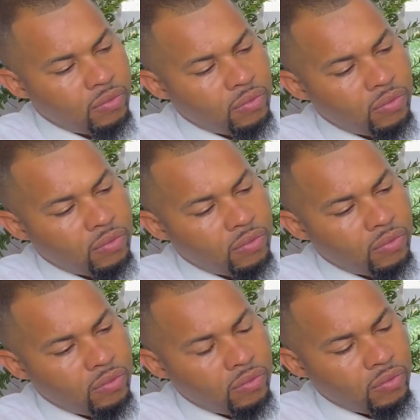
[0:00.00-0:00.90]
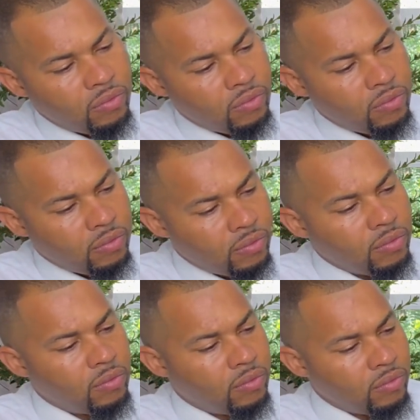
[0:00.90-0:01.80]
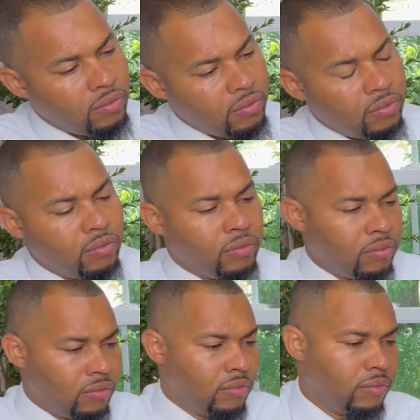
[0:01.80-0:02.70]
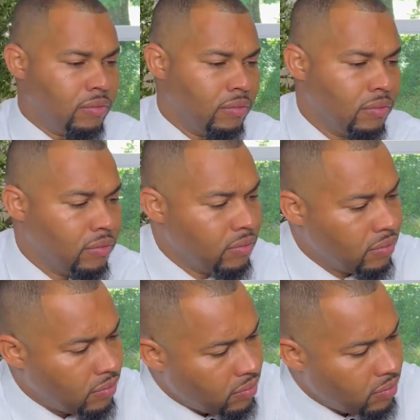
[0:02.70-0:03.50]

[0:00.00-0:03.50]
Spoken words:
This person isn't speaking.